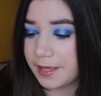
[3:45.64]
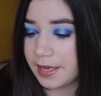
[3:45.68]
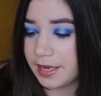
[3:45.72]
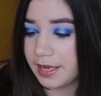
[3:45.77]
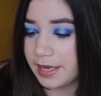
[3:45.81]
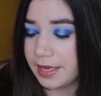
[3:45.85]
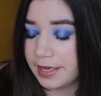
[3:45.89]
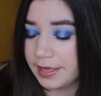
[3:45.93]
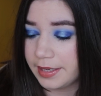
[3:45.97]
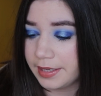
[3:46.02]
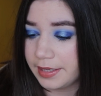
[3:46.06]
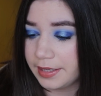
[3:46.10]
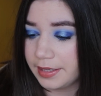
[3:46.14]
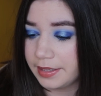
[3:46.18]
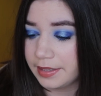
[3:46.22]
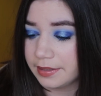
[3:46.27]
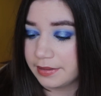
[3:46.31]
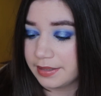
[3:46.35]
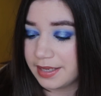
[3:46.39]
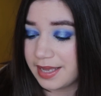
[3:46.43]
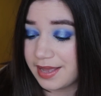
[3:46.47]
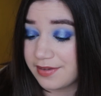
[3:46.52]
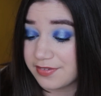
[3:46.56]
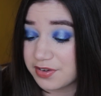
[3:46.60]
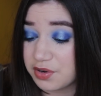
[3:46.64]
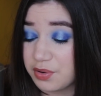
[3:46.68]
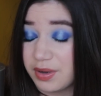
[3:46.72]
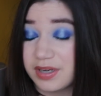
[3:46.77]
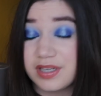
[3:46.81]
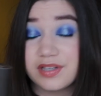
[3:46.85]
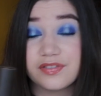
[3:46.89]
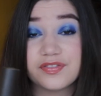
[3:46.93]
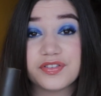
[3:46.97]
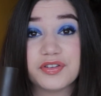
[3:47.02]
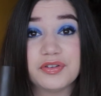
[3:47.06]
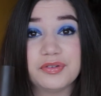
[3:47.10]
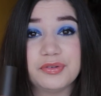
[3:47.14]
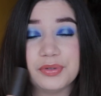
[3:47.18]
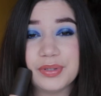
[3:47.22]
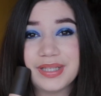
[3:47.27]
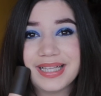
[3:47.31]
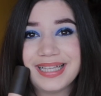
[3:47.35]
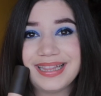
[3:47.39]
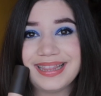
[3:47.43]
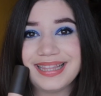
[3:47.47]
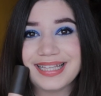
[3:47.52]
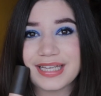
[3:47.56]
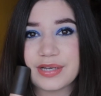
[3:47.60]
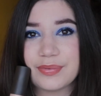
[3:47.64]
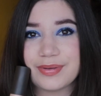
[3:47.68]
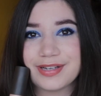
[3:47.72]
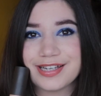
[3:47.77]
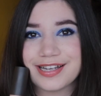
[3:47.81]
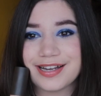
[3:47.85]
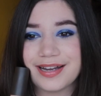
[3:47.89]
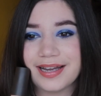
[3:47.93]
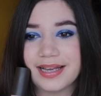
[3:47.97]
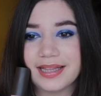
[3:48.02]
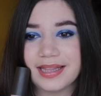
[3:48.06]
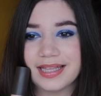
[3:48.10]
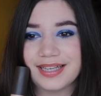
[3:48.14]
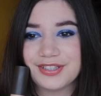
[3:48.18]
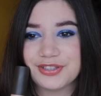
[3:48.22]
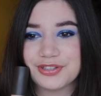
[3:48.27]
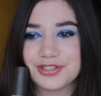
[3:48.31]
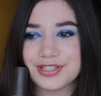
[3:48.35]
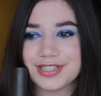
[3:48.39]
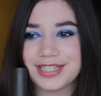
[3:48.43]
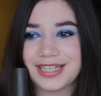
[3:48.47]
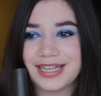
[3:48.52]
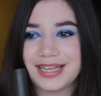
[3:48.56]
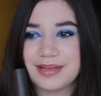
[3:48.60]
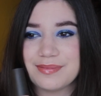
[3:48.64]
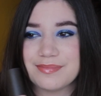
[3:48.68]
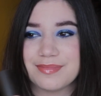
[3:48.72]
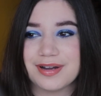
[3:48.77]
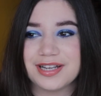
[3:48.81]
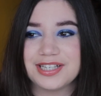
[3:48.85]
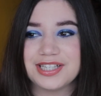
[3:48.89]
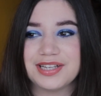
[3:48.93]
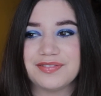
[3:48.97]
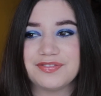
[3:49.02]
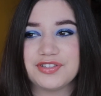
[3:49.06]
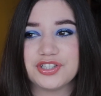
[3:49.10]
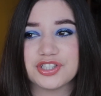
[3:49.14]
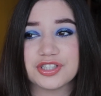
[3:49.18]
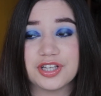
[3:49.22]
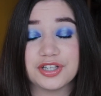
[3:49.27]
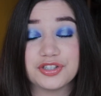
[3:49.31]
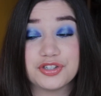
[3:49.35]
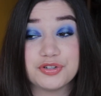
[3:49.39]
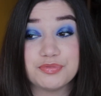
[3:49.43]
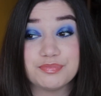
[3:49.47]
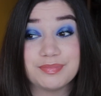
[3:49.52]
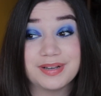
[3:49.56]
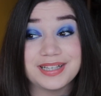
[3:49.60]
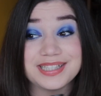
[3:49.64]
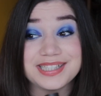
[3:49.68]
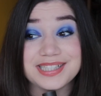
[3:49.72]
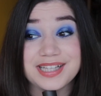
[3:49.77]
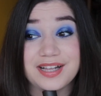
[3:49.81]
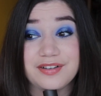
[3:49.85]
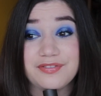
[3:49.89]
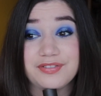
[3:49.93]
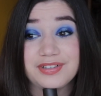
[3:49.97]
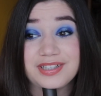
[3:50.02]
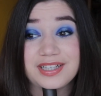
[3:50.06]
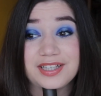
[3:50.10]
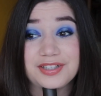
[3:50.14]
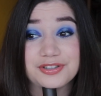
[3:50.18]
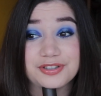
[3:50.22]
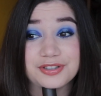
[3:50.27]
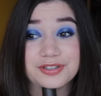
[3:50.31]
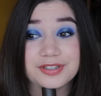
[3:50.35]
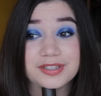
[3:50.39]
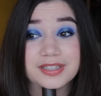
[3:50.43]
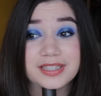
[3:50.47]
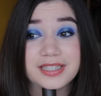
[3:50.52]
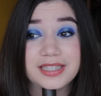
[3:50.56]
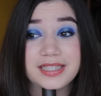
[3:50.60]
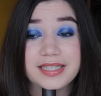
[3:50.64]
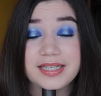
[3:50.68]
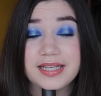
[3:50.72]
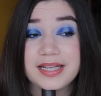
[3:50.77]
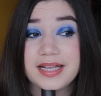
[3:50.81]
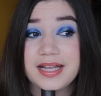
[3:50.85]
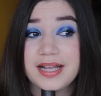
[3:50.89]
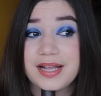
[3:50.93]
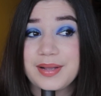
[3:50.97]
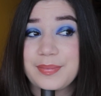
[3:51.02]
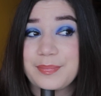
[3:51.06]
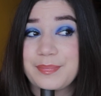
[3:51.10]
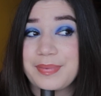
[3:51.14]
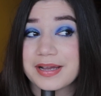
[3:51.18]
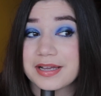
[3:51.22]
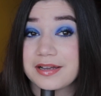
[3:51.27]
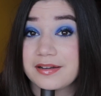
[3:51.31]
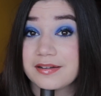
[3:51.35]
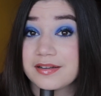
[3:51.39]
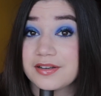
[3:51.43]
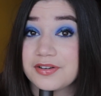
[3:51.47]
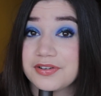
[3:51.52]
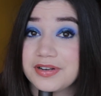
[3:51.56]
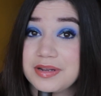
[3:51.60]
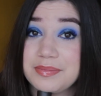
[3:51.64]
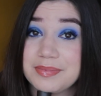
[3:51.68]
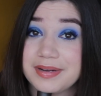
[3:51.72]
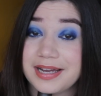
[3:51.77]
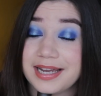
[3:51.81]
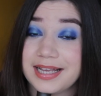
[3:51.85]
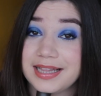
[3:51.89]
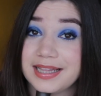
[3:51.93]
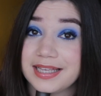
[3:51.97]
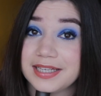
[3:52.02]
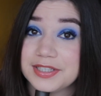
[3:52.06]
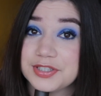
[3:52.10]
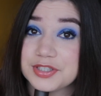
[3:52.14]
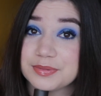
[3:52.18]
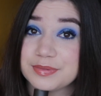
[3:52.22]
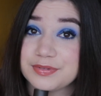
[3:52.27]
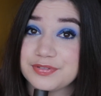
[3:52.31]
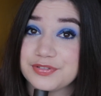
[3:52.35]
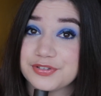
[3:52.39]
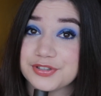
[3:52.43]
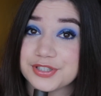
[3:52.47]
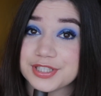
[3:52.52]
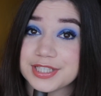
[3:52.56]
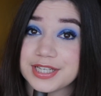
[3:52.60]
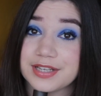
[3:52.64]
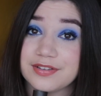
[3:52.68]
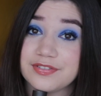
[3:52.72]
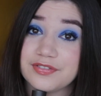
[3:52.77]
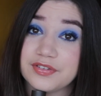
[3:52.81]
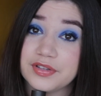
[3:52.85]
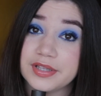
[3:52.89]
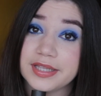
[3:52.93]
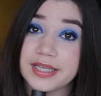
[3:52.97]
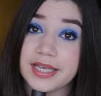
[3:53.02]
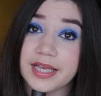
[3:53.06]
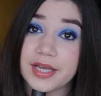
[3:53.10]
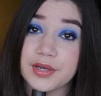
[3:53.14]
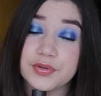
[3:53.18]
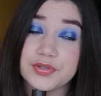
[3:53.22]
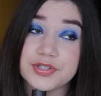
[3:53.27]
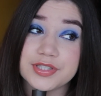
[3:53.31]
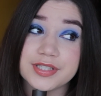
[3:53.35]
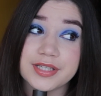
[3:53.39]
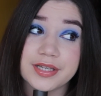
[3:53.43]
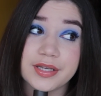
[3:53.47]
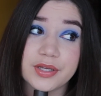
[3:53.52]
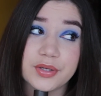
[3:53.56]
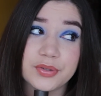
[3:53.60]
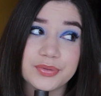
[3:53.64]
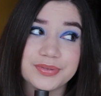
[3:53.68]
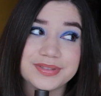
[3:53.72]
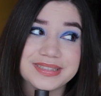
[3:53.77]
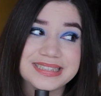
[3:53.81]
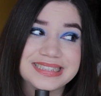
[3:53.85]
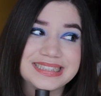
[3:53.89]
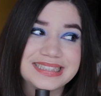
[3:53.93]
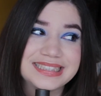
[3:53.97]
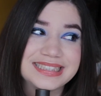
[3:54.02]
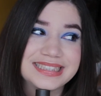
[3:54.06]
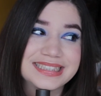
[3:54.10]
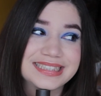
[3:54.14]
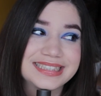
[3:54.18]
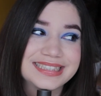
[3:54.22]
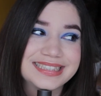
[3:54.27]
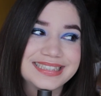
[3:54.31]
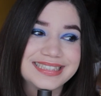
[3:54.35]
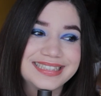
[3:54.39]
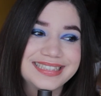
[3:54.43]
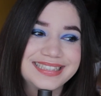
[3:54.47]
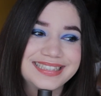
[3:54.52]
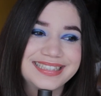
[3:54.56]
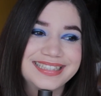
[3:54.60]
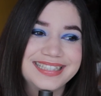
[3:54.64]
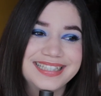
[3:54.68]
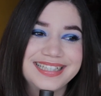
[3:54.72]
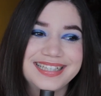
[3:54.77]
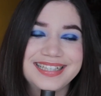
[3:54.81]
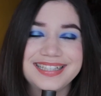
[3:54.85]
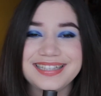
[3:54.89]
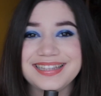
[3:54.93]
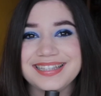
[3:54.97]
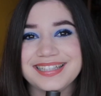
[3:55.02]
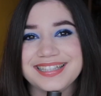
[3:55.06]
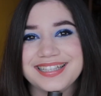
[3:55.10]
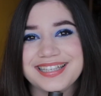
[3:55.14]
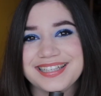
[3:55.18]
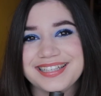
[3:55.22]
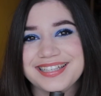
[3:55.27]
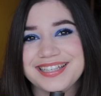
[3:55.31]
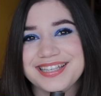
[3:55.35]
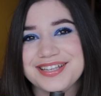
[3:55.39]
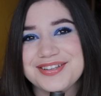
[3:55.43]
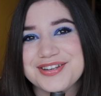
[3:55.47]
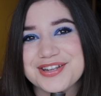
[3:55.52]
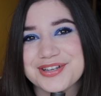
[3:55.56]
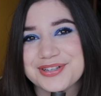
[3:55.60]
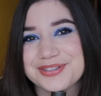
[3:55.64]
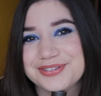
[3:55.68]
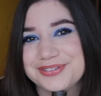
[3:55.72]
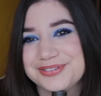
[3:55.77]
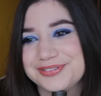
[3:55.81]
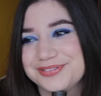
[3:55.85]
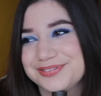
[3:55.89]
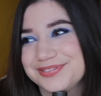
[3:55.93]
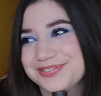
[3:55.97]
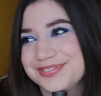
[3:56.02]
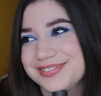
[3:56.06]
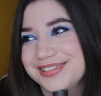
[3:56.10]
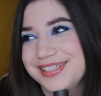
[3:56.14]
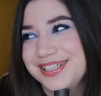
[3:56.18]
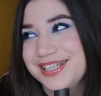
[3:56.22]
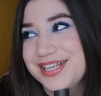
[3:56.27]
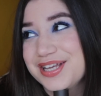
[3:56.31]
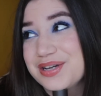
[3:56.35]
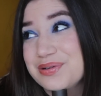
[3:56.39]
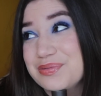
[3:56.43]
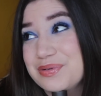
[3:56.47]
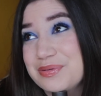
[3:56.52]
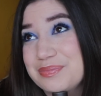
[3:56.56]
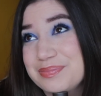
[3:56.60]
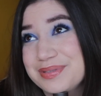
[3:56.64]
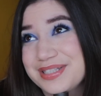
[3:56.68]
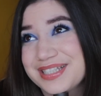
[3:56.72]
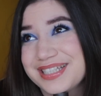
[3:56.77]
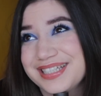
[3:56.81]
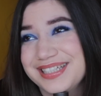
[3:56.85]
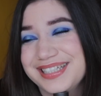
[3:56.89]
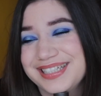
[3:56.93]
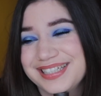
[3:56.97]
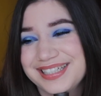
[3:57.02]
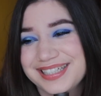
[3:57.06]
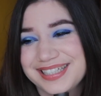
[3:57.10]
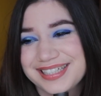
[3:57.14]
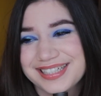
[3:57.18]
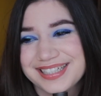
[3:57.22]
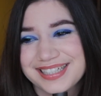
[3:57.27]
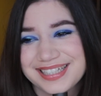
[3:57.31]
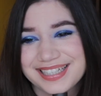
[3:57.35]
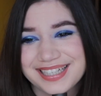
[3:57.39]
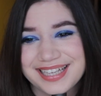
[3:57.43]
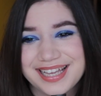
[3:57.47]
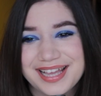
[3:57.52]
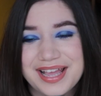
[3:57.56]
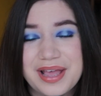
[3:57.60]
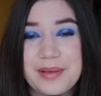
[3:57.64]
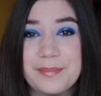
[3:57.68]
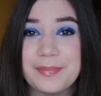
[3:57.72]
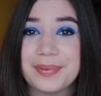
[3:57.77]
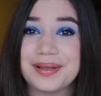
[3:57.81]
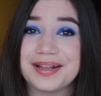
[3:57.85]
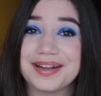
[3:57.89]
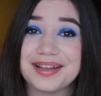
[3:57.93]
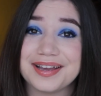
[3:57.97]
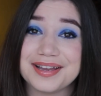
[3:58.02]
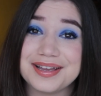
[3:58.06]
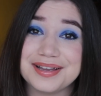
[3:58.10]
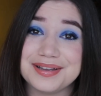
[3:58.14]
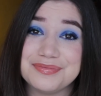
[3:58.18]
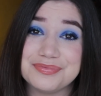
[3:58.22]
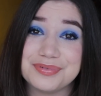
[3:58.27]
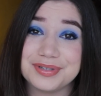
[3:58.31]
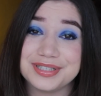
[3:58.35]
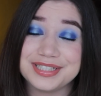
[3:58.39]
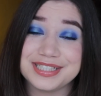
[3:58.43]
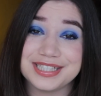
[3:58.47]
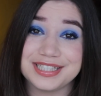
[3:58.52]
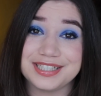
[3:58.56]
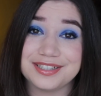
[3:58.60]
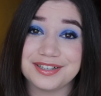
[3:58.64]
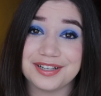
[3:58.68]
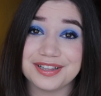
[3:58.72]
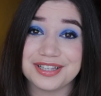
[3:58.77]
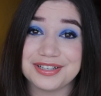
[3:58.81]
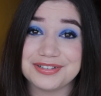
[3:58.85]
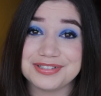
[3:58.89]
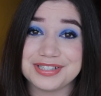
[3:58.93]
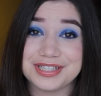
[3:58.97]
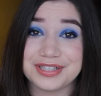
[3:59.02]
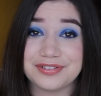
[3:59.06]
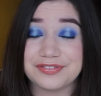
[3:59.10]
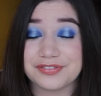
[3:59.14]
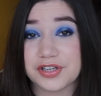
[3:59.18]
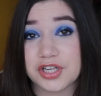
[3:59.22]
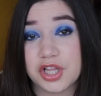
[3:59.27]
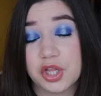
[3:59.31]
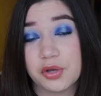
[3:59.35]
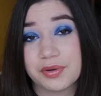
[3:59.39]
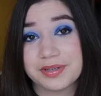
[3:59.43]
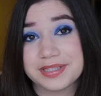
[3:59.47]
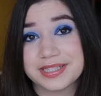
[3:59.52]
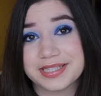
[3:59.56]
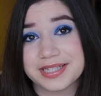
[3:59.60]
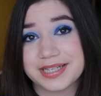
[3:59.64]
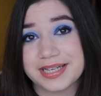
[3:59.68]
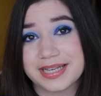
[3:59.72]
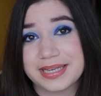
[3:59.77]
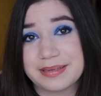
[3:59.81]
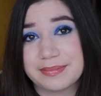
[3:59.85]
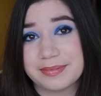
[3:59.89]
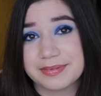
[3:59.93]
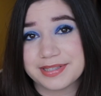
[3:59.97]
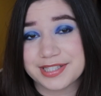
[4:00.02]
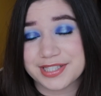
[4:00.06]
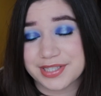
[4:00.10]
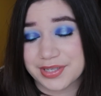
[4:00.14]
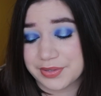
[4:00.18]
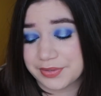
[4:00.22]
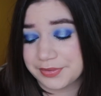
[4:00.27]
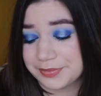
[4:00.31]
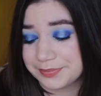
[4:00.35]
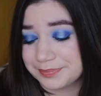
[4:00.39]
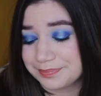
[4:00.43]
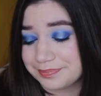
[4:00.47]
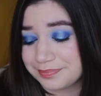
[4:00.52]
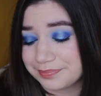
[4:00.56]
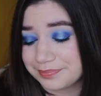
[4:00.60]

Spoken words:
I have quite a few liquid highlighters, and I might have just gotten myself another Becca cream highlighter before they fully go, so you know, whoops. But I wanted the glow stick for a long time, so